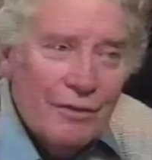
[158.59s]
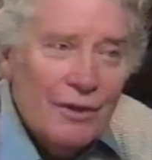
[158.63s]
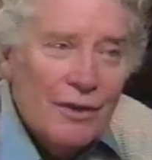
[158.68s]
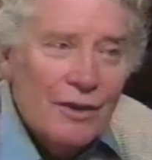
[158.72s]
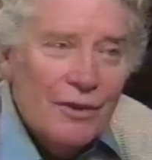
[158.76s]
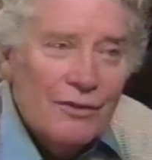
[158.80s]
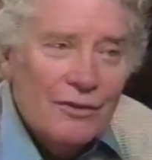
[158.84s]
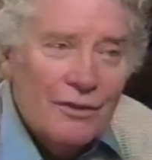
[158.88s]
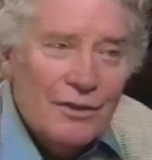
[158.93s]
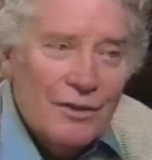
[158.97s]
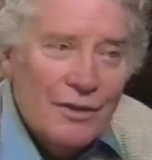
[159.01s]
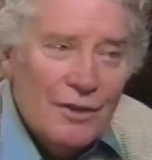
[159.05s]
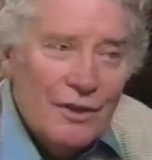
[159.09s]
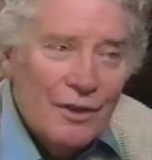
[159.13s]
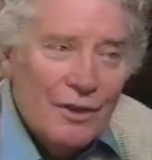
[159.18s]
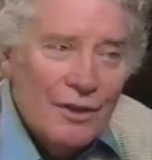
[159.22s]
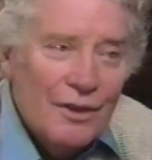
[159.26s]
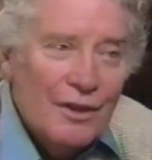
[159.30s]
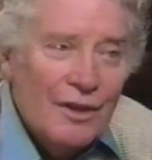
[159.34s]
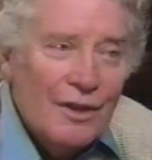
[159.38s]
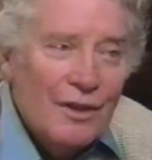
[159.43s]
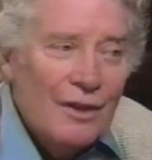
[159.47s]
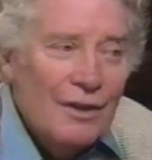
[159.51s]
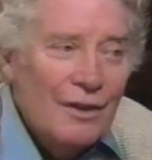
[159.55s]
yes, it
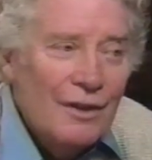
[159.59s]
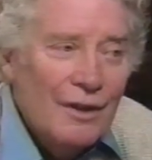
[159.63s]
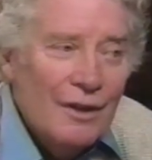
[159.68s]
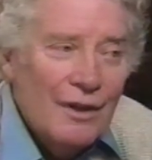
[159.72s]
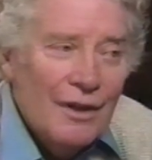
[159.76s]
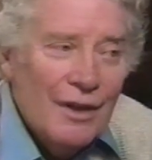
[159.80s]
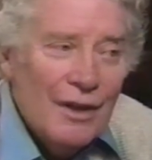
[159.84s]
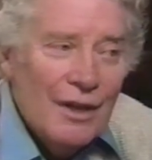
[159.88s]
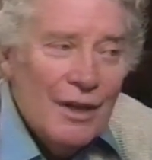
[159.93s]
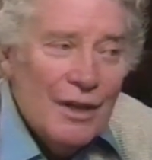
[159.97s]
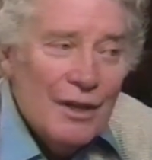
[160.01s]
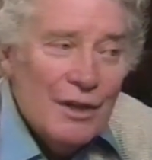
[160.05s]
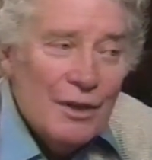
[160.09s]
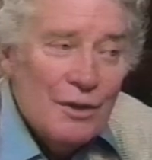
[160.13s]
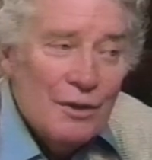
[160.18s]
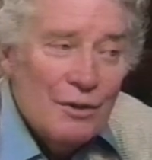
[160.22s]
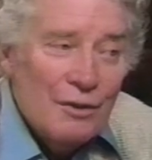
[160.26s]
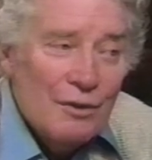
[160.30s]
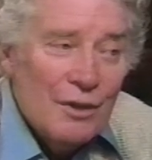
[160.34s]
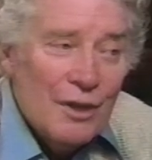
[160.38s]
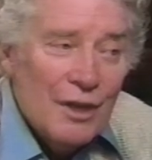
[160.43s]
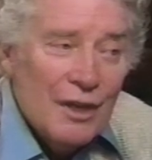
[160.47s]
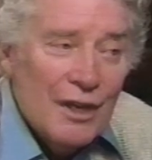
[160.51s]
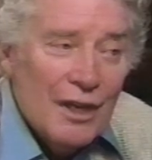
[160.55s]
did. And
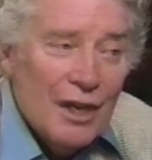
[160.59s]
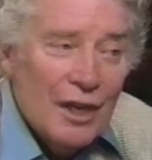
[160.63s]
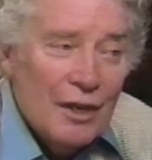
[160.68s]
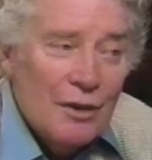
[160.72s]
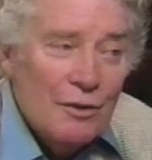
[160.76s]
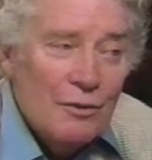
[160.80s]
they had,